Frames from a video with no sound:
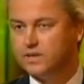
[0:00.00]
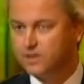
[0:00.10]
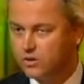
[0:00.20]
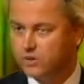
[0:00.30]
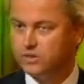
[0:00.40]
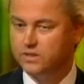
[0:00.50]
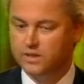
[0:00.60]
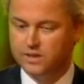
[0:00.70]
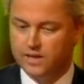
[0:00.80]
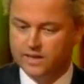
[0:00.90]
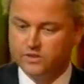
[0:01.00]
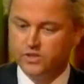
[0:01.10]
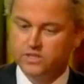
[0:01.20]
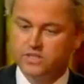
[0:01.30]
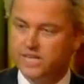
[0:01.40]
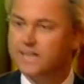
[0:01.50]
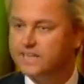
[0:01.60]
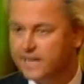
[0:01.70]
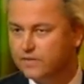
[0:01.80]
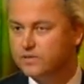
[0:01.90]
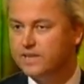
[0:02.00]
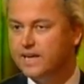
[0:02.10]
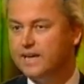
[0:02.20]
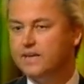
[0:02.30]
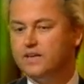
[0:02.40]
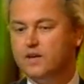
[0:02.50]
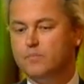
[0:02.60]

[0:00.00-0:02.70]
And the court and the judge said at the end of the day,